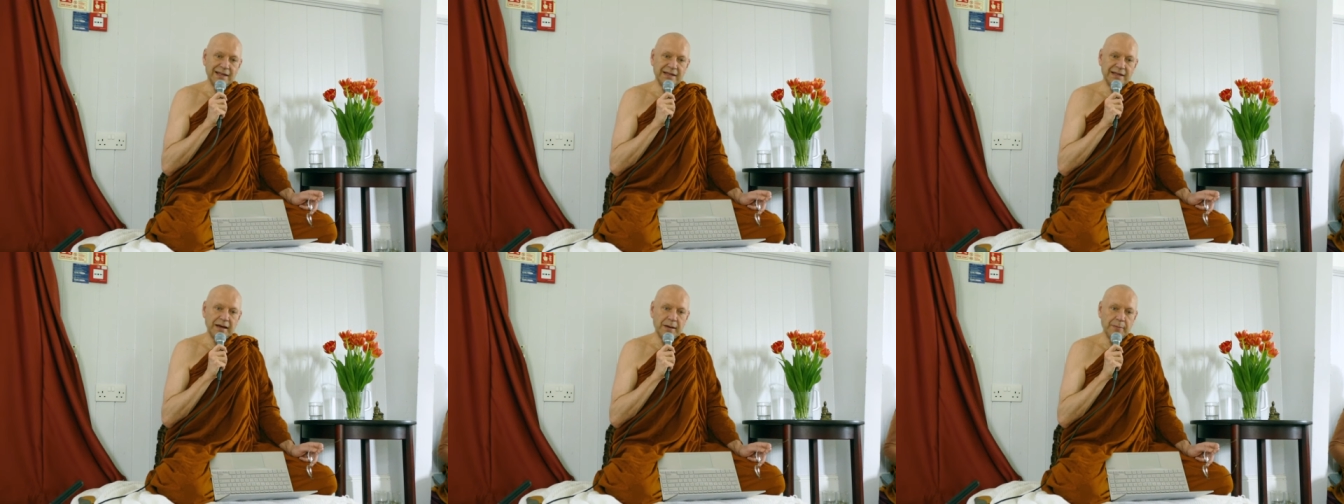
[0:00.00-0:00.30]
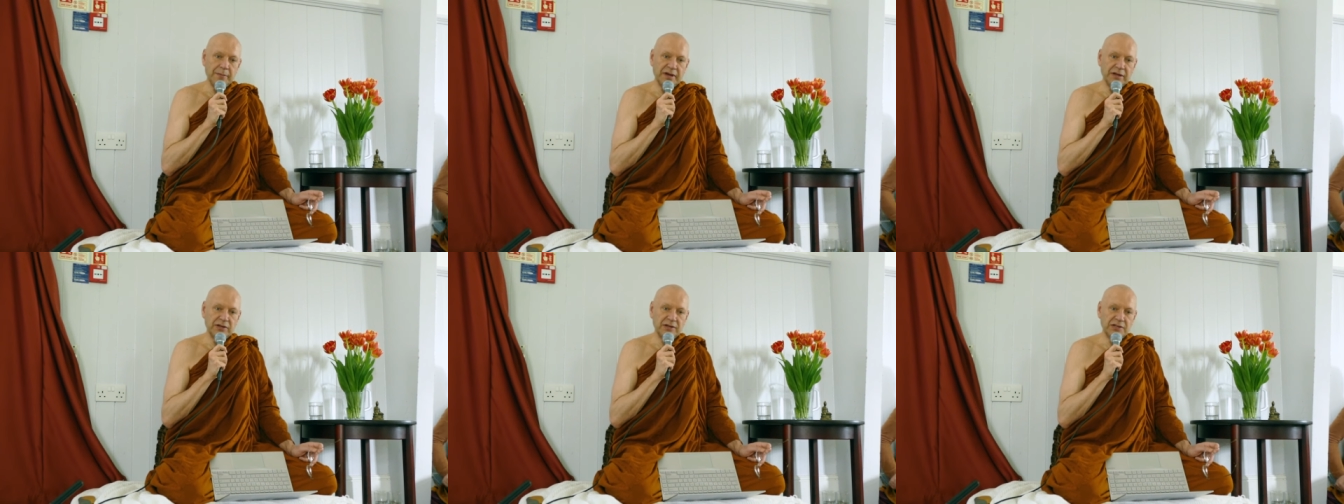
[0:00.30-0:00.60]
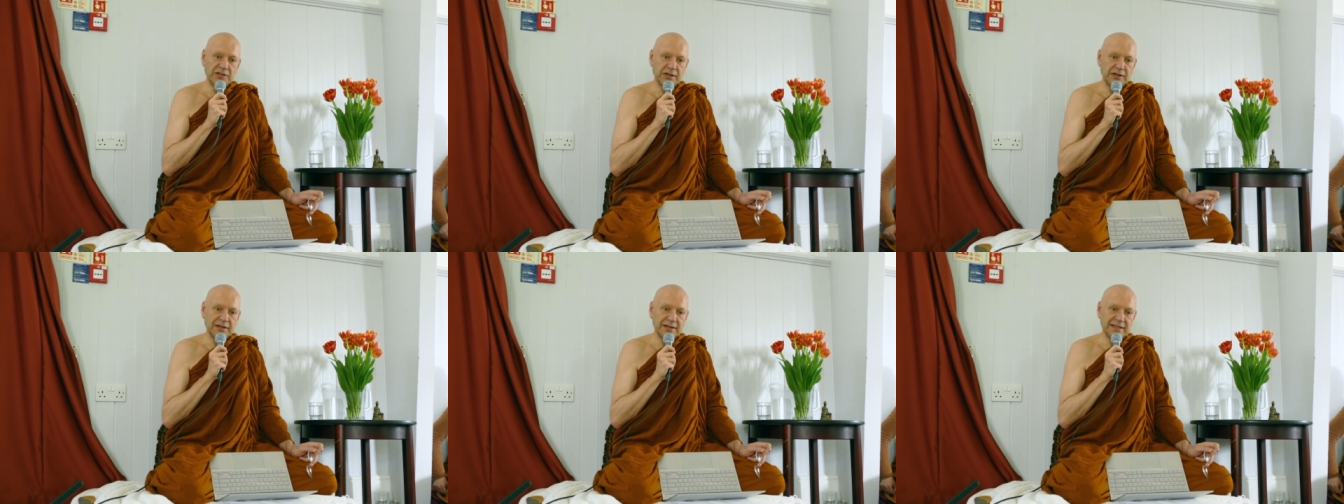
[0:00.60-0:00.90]
the Dhamma,
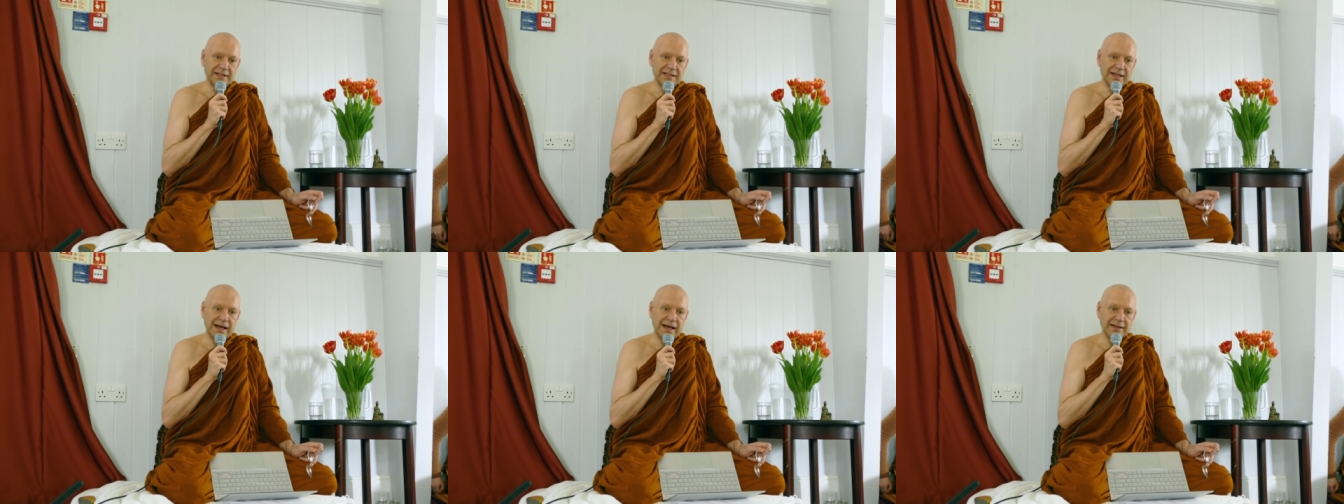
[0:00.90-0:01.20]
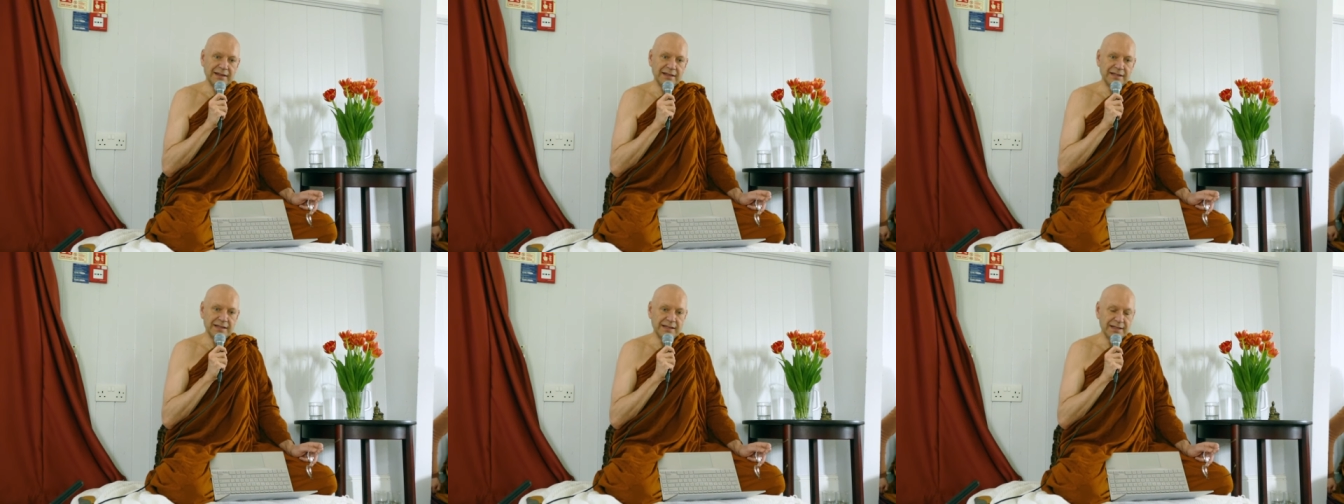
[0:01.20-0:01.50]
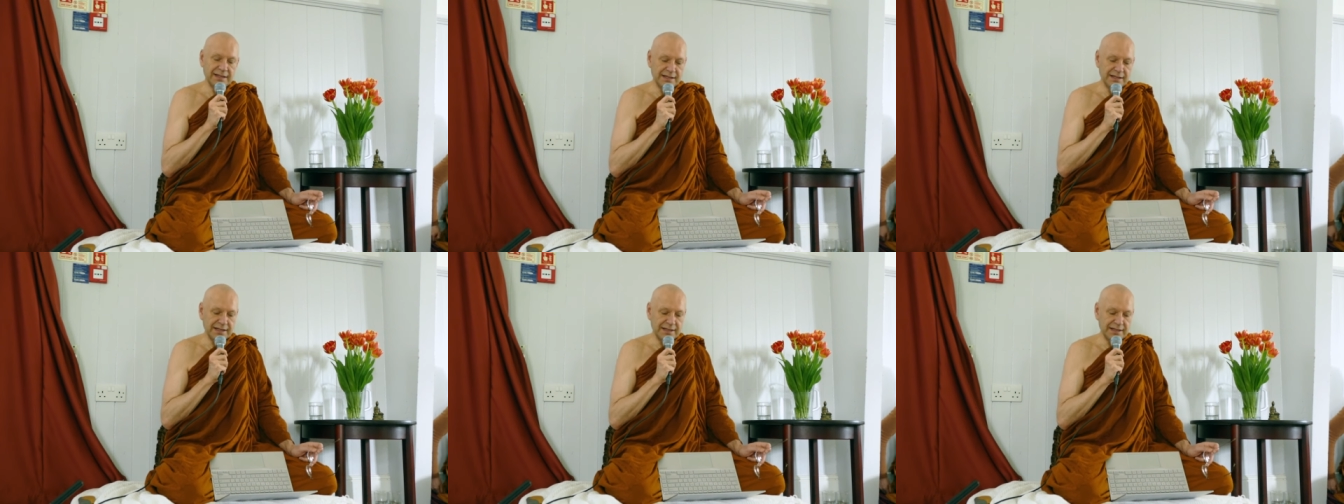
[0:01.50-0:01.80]
just understand the
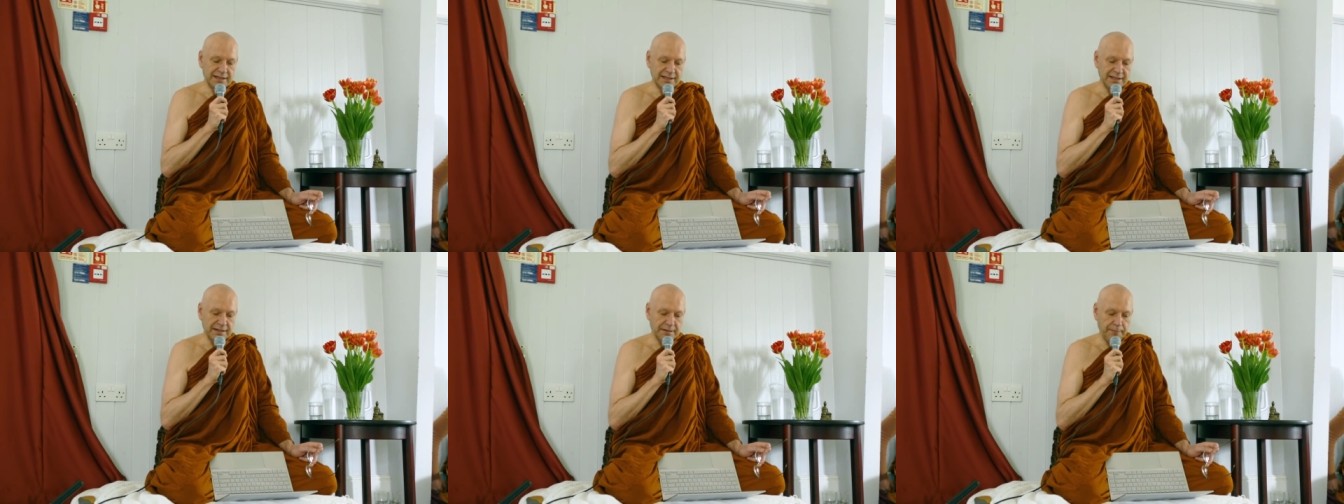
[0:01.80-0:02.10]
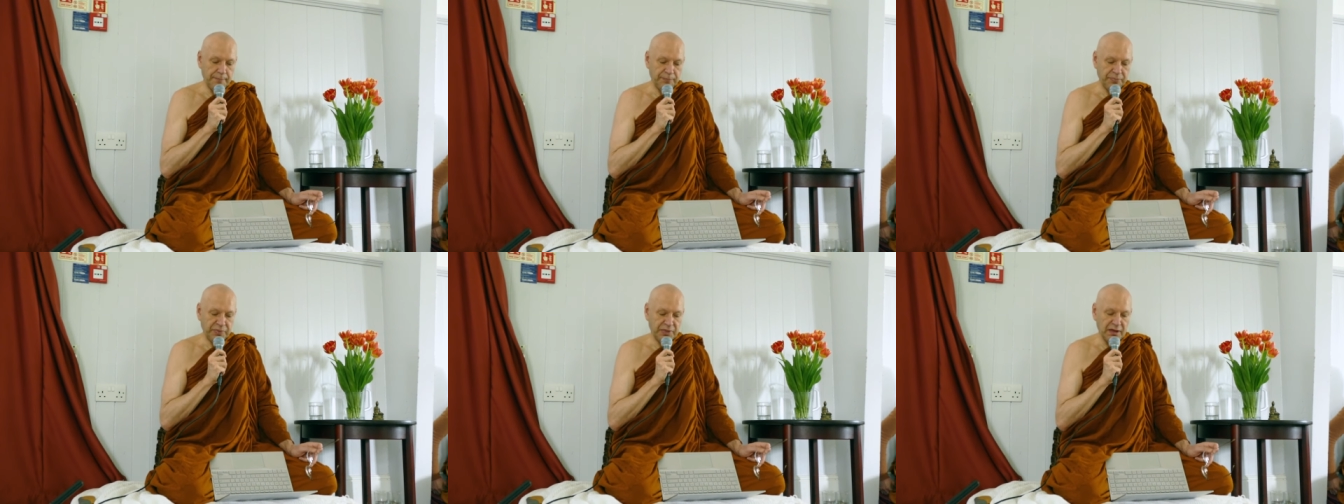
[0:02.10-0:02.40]
teachings, uh,